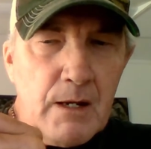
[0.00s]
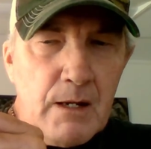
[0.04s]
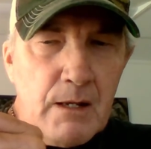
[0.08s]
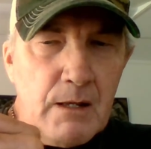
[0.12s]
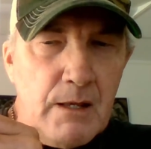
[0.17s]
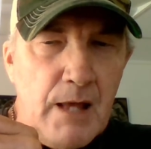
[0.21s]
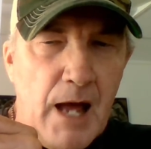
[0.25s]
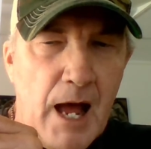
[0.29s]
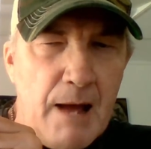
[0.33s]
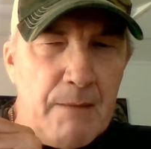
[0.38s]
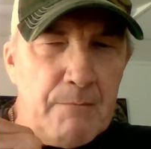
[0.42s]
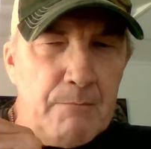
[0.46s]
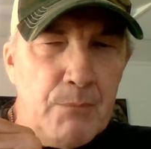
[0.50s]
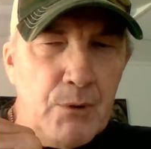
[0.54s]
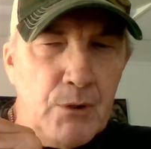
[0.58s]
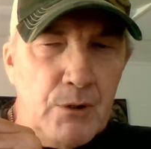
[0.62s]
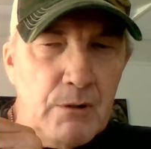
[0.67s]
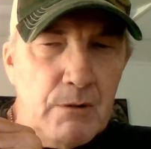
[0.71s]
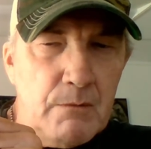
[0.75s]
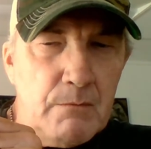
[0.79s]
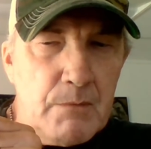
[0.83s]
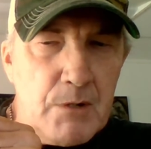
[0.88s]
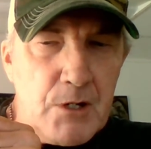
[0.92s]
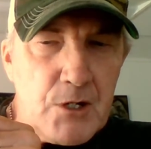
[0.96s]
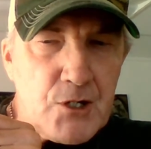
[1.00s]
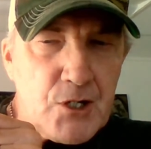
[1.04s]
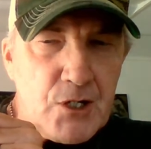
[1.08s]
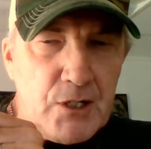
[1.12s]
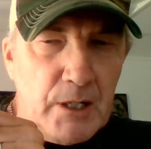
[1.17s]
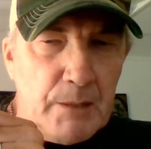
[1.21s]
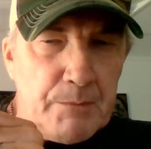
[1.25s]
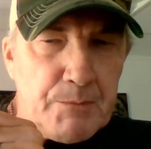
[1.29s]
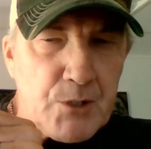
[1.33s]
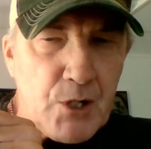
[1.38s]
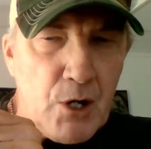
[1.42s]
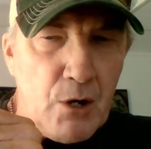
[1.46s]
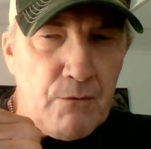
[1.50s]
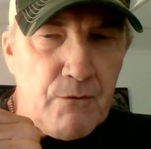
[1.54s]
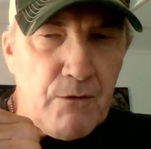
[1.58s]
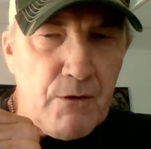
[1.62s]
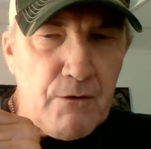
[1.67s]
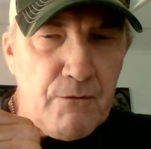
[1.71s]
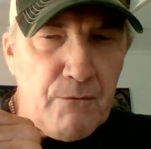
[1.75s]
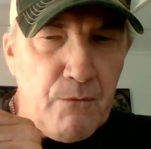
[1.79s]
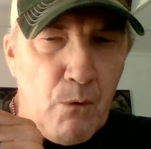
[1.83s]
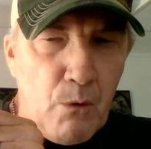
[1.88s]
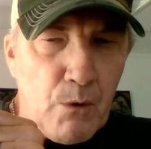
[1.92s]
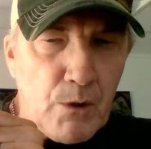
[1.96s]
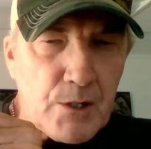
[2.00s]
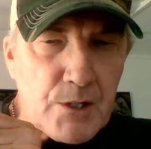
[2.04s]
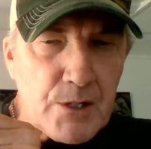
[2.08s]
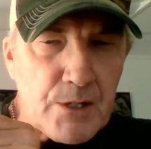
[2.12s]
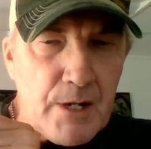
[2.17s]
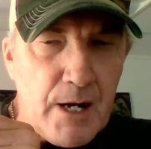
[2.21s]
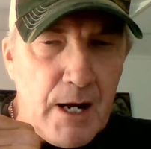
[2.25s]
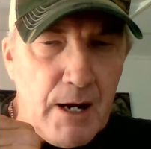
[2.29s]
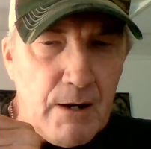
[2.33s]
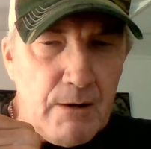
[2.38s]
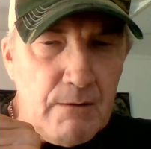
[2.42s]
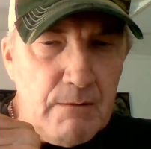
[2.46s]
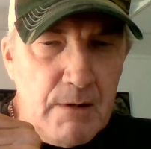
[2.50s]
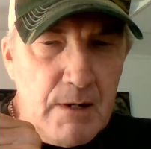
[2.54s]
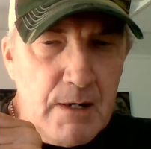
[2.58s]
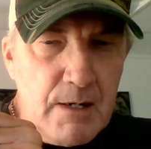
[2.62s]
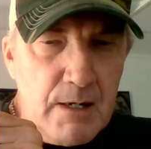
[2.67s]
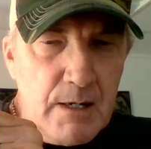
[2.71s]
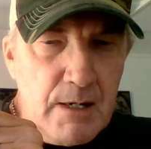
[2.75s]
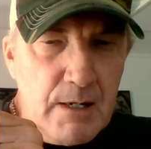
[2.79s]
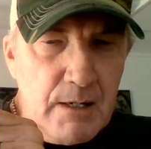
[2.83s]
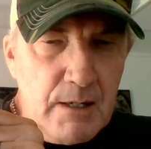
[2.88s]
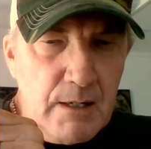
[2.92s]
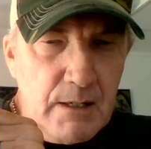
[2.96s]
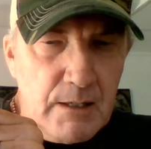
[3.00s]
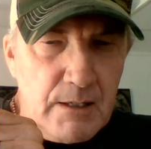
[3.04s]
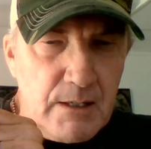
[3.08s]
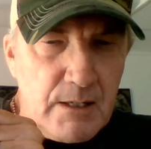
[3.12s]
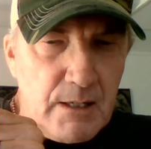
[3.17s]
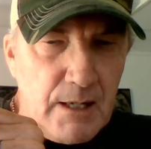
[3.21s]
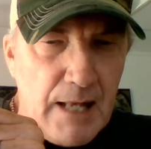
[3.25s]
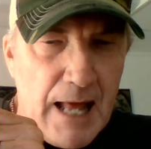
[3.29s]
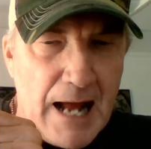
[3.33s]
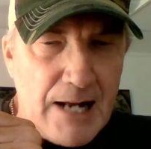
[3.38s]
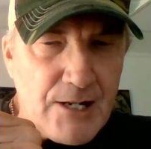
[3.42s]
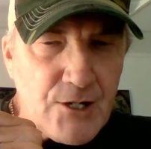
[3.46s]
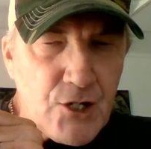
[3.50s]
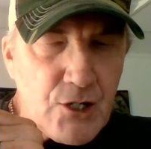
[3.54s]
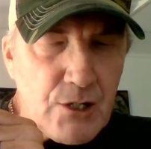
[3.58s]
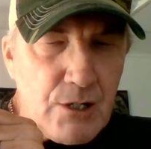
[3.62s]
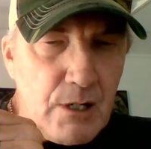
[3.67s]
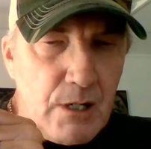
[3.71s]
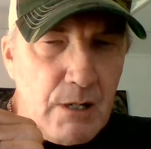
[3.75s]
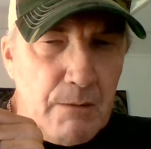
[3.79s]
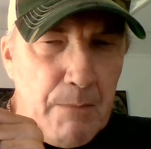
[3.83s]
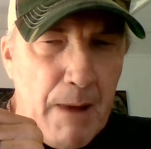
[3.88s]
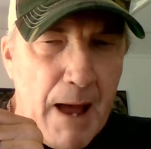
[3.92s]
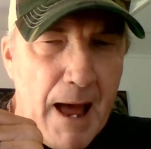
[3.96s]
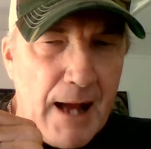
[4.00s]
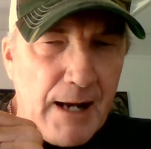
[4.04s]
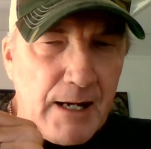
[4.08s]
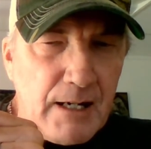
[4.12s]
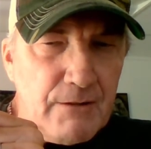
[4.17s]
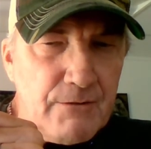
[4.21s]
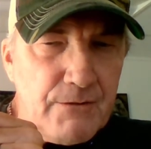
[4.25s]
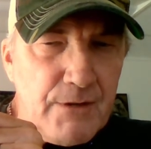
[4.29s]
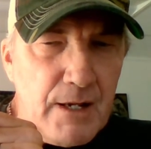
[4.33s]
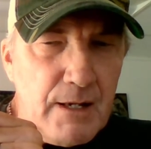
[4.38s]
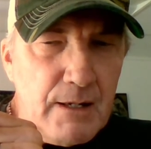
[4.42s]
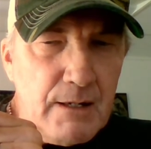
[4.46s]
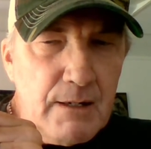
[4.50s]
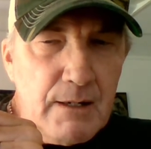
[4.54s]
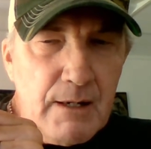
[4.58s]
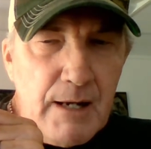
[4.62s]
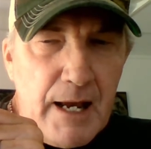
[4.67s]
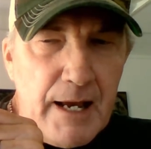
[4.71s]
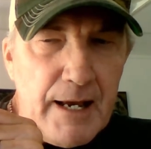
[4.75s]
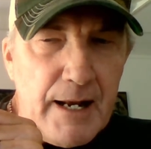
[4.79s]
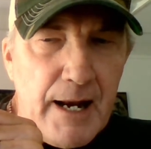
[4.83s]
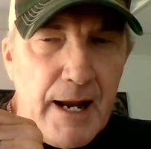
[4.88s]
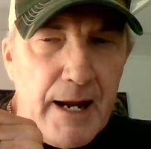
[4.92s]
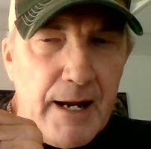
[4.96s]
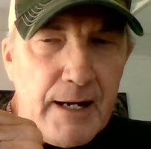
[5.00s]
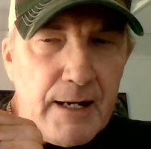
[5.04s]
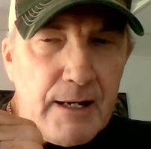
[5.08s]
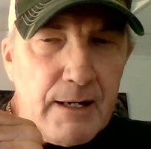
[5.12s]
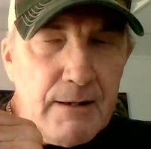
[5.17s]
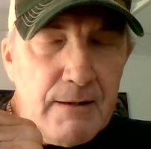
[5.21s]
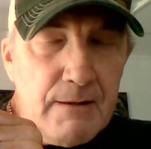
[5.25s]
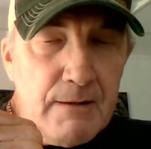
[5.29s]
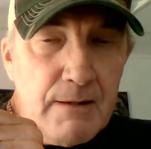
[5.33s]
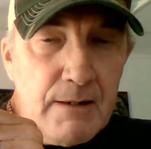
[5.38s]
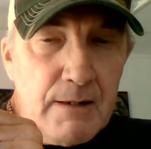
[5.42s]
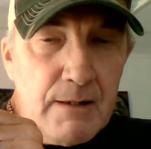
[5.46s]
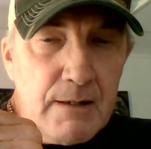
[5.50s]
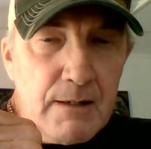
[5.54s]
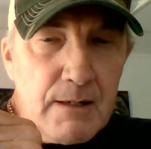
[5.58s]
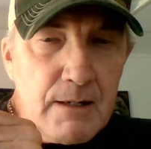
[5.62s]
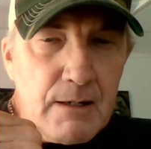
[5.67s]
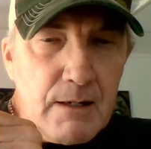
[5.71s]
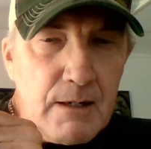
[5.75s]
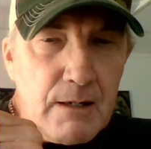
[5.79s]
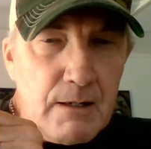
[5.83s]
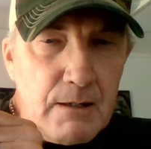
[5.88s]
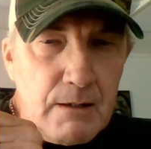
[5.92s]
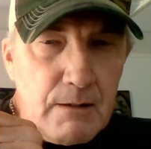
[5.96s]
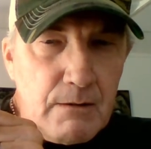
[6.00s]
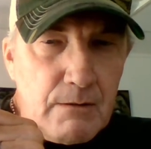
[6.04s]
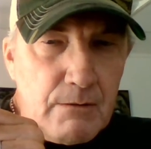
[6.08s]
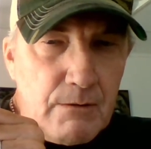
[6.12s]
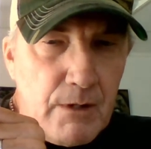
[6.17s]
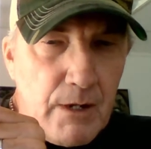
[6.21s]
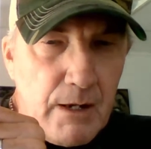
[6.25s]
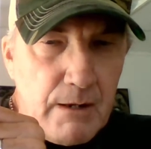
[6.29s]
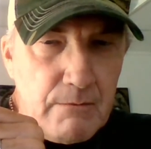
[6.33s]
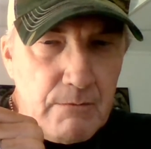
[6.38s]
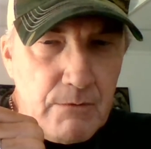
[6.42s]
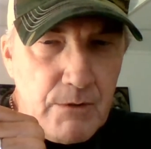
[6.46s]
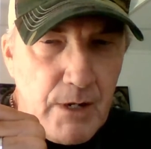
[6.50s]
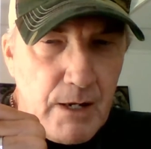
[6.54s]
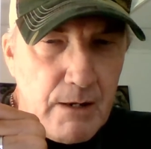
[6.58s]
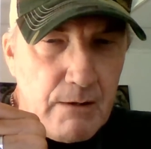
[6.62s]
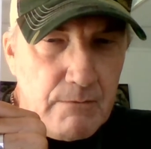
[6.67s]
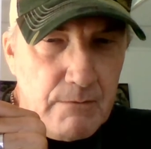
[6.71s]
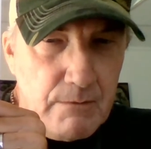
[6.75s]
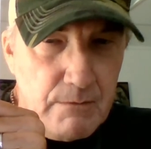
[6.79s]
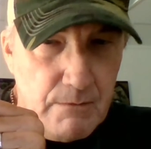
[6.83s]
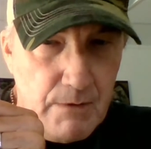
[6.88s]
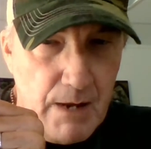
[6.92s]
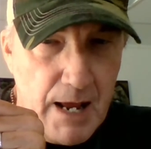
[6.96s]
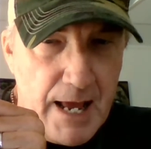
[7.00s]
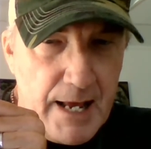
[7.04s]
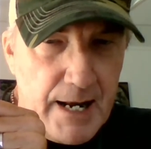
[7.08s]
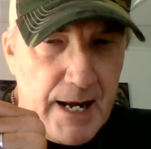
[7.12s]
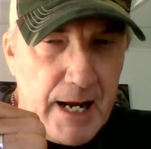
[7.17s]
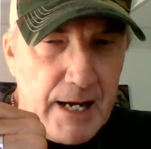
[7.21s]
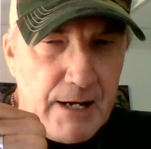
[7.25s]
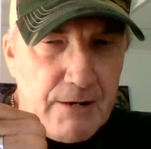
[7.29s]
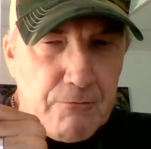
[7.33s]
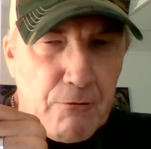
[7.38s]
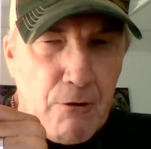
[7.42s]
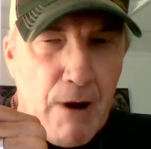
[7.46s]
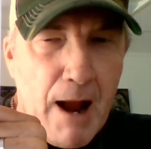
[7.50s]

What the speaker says: That boom slips over the forks there, is latched to the back of the headache, the headache